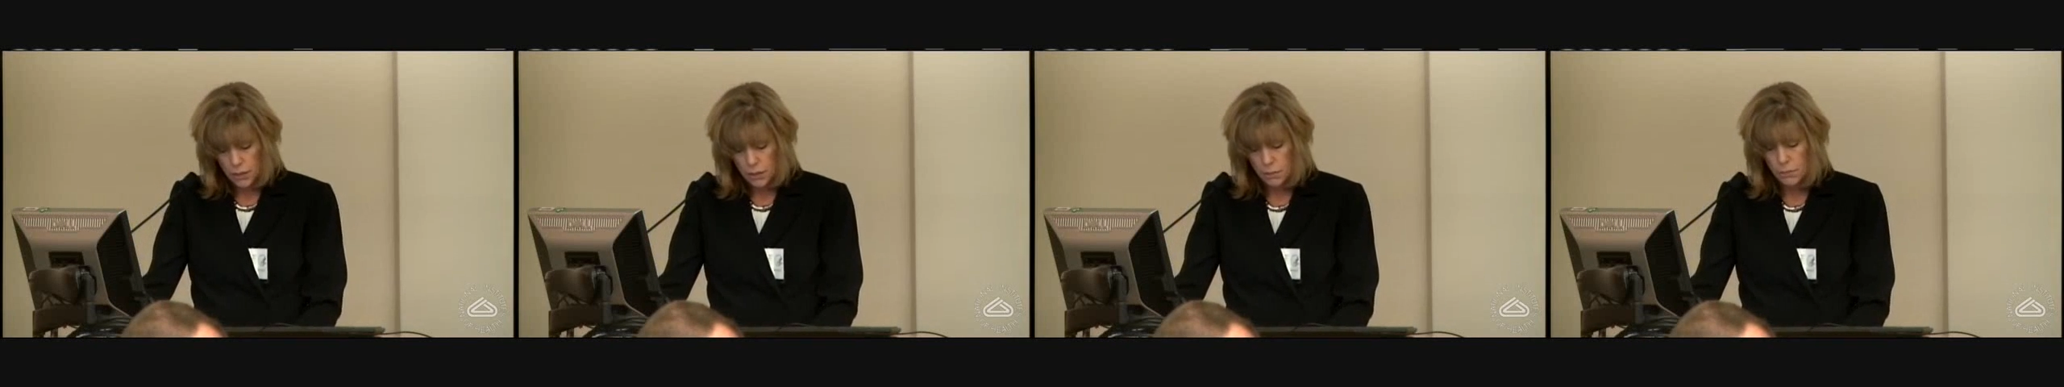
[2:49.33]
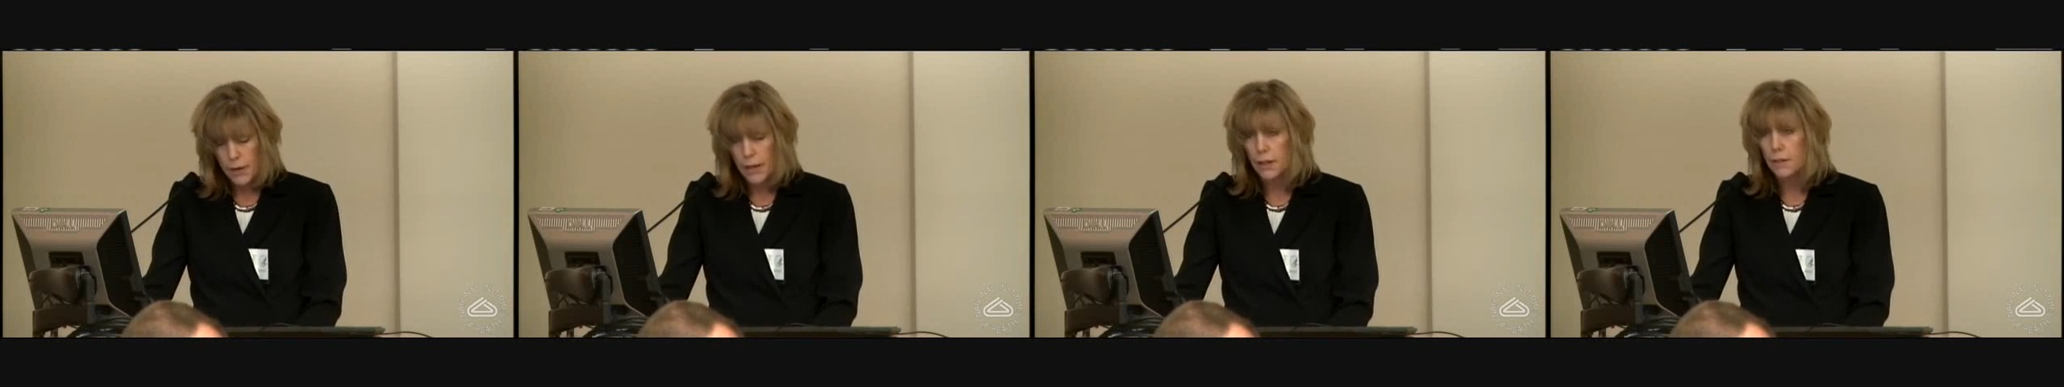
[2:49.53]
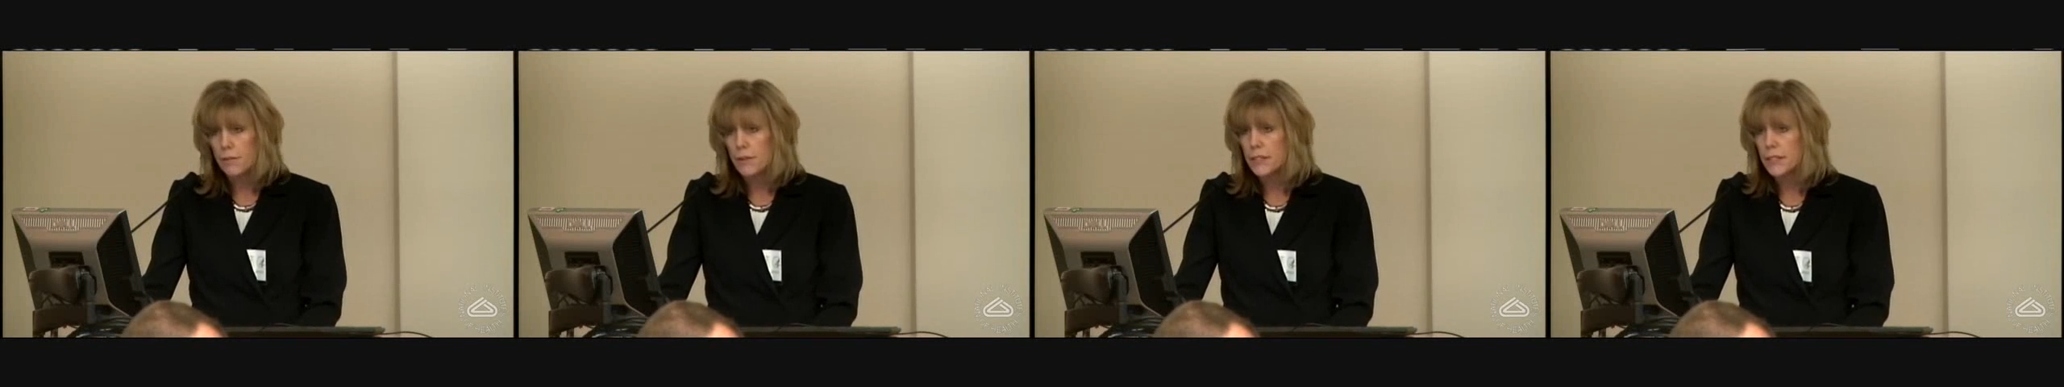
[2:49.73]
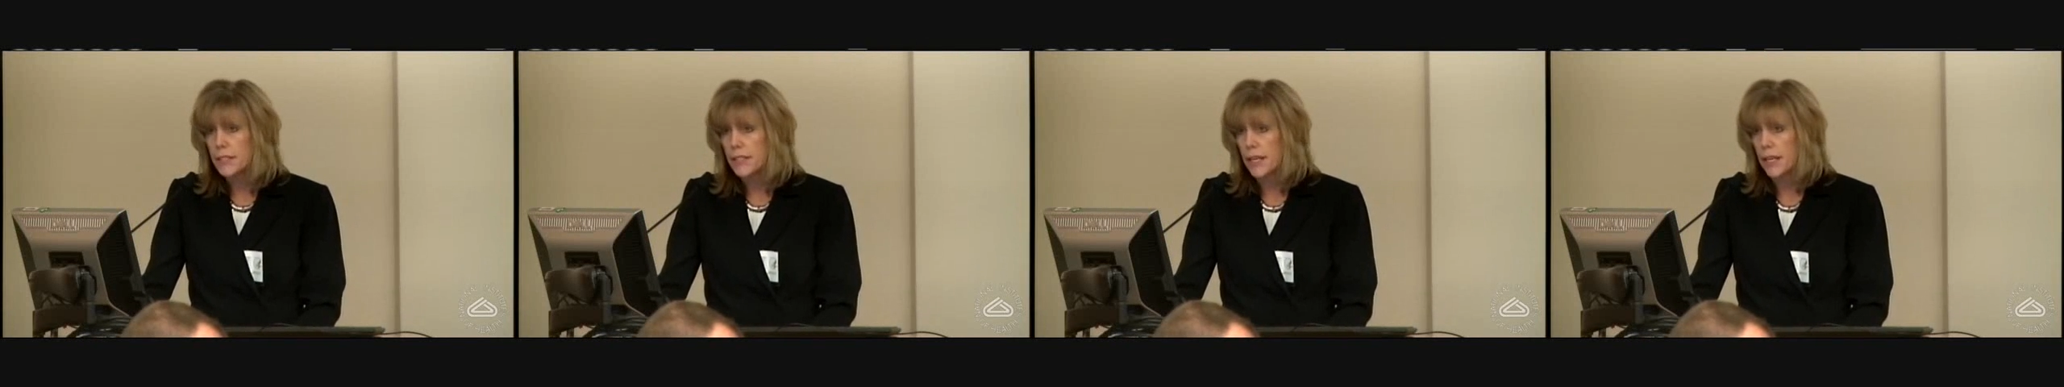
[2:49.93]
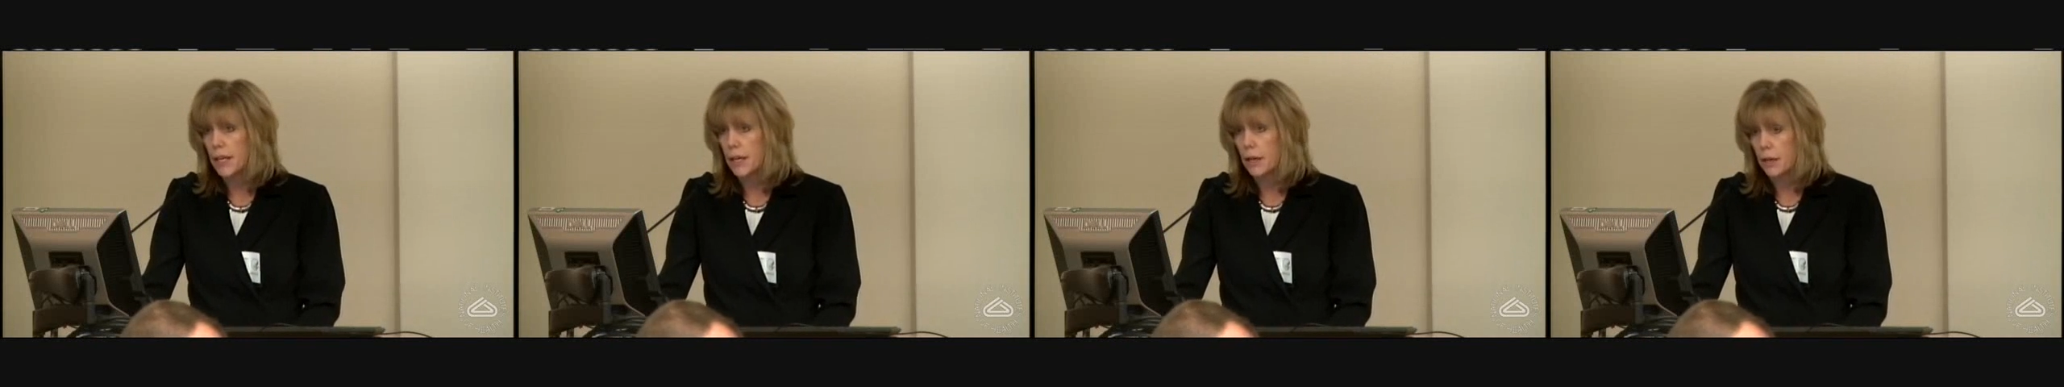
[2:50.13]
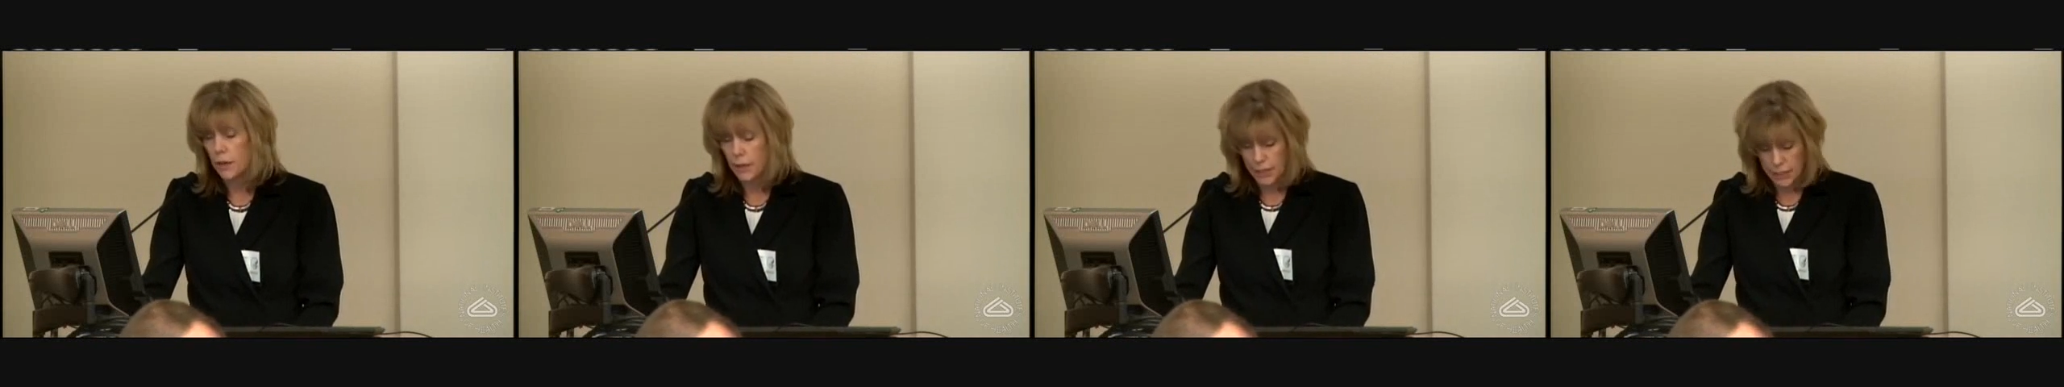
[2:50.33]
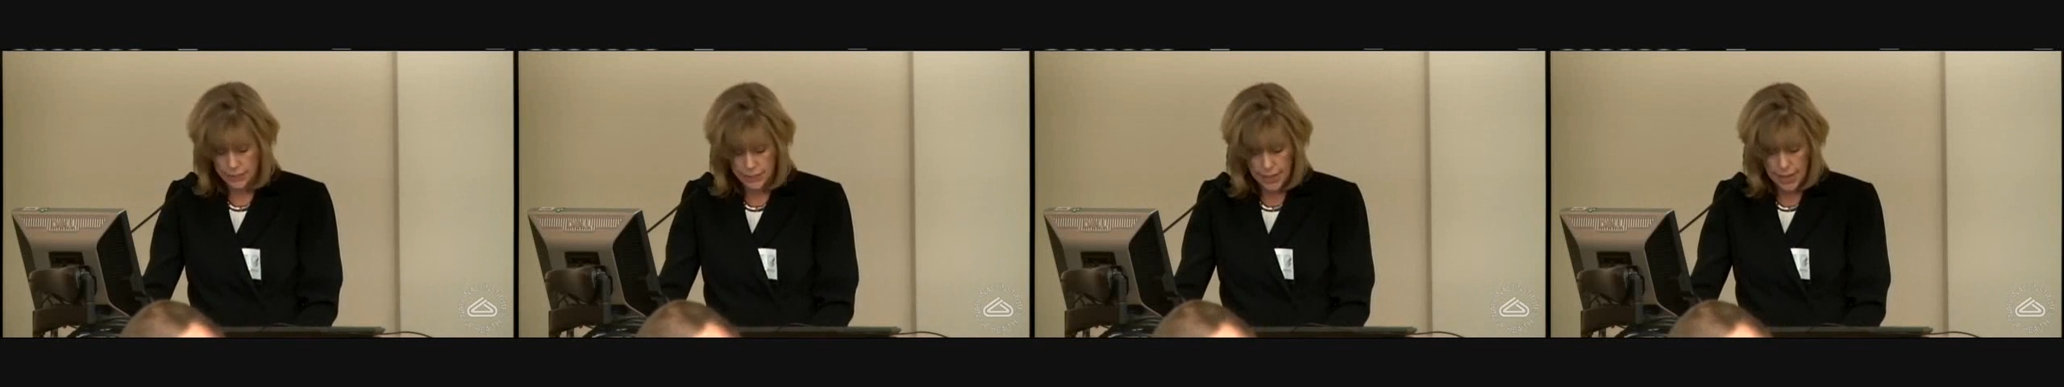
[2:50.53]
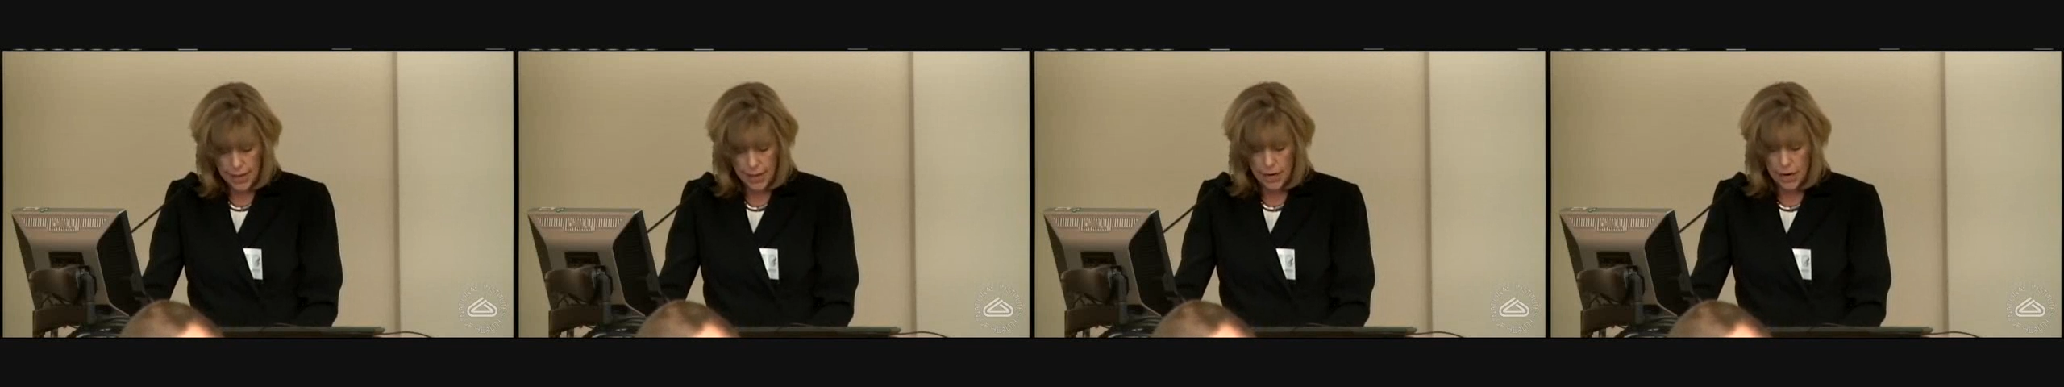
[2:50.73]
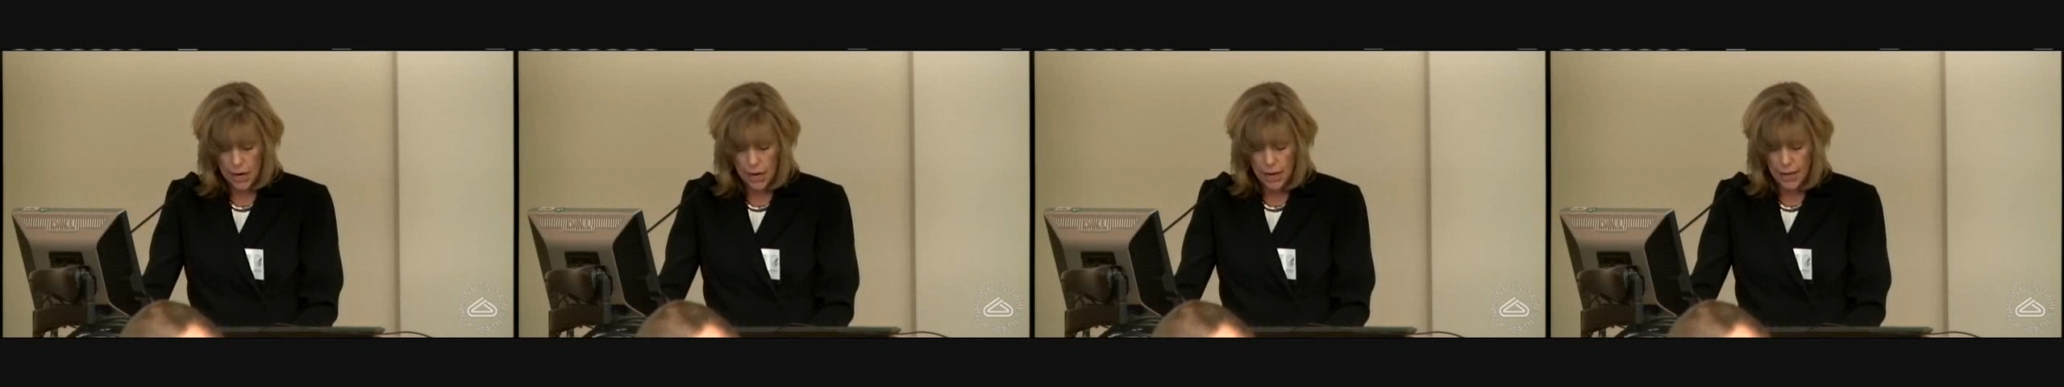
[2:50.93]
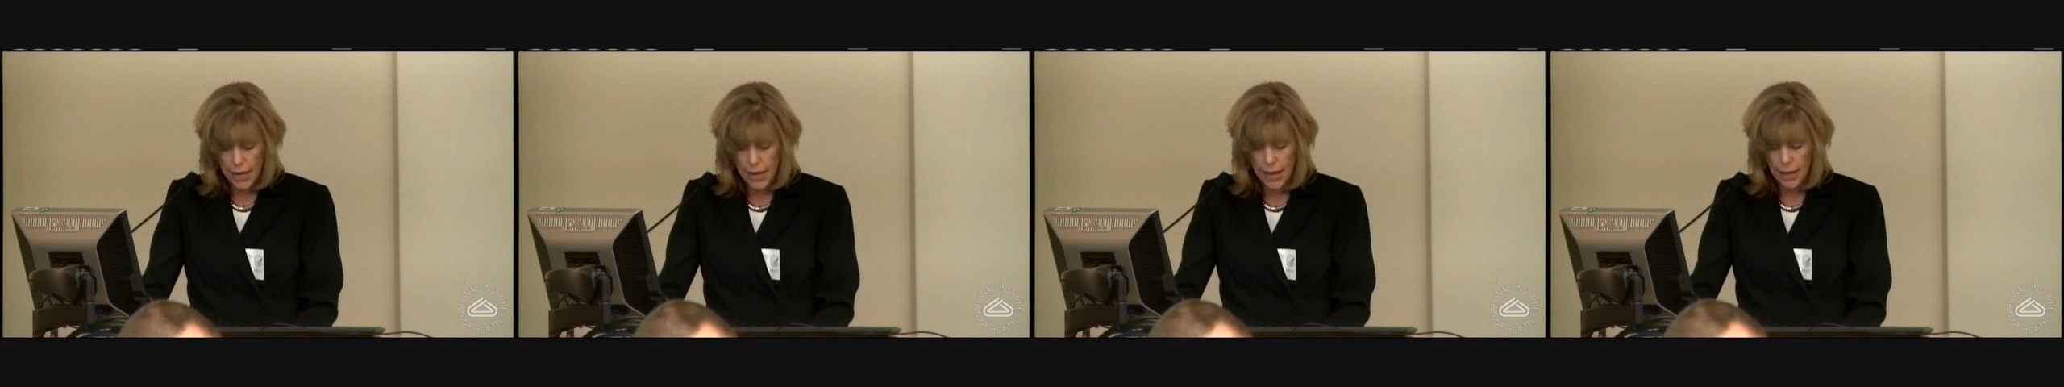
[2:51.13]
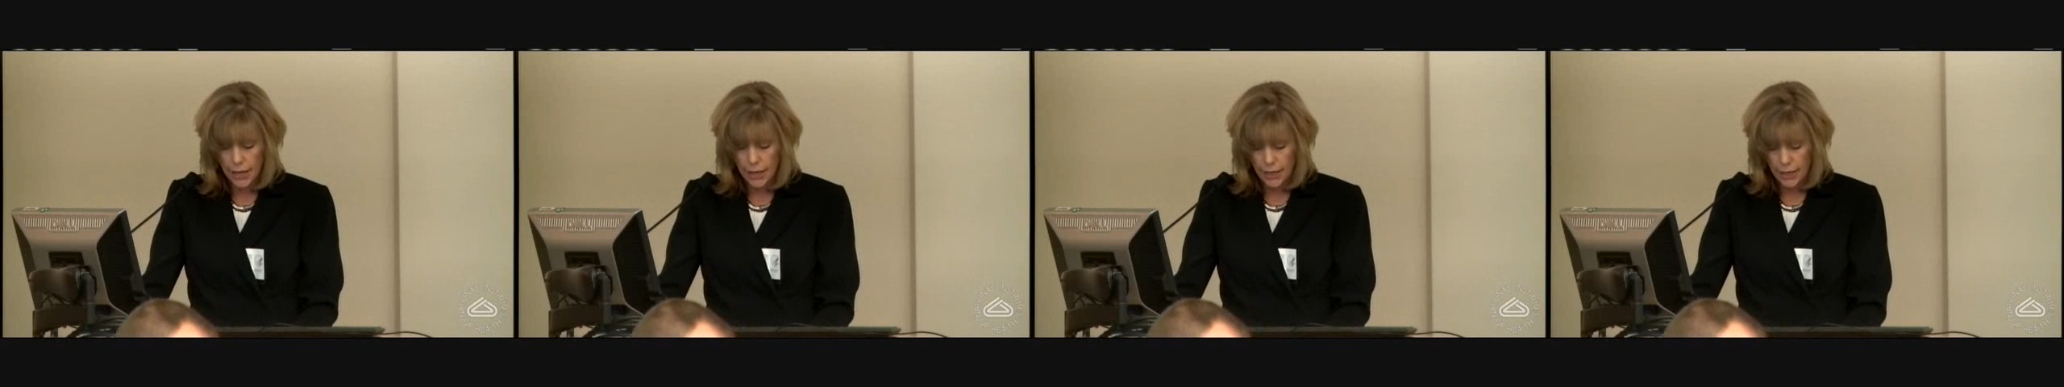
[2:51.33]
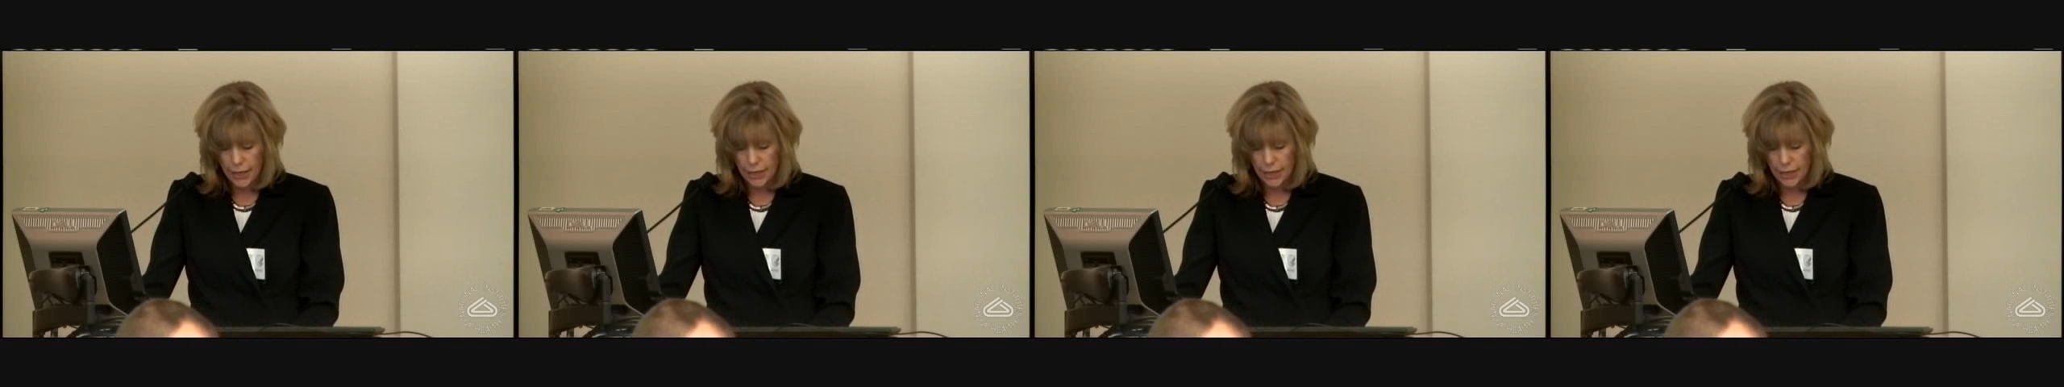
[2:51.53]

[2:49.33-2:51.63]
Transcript: The relevance here is that IACC